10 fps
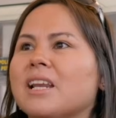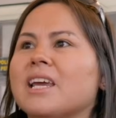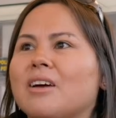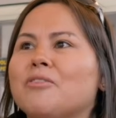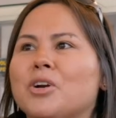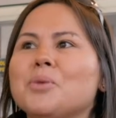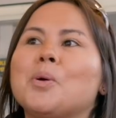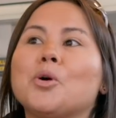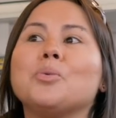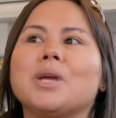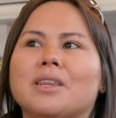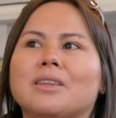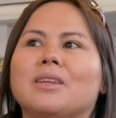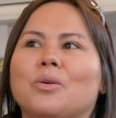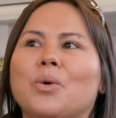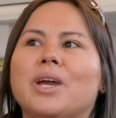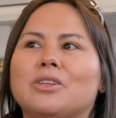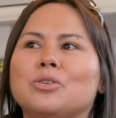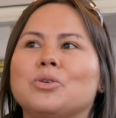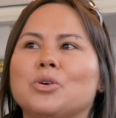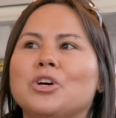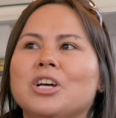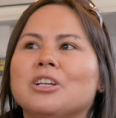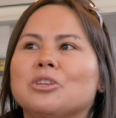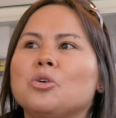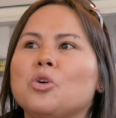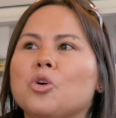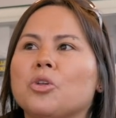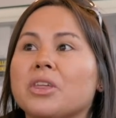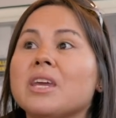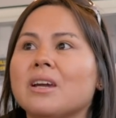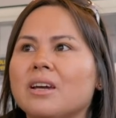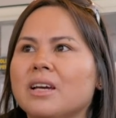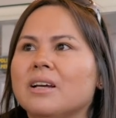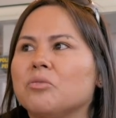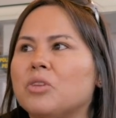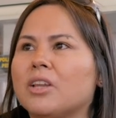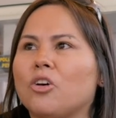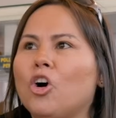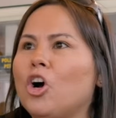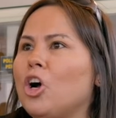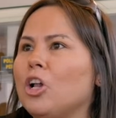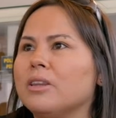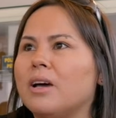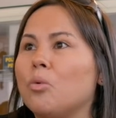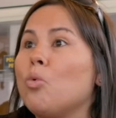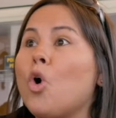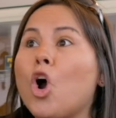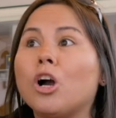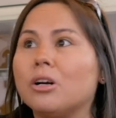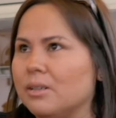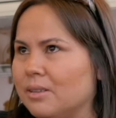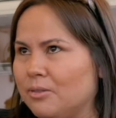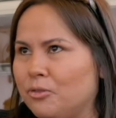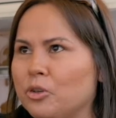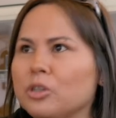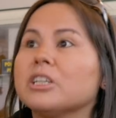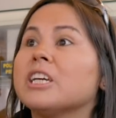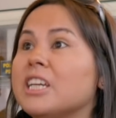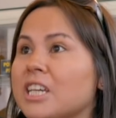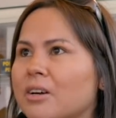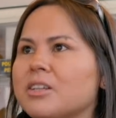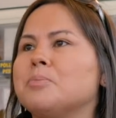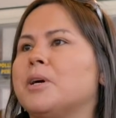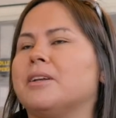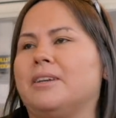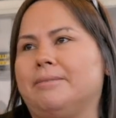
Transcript: like a very Peruvian way to think that all the world food here is better.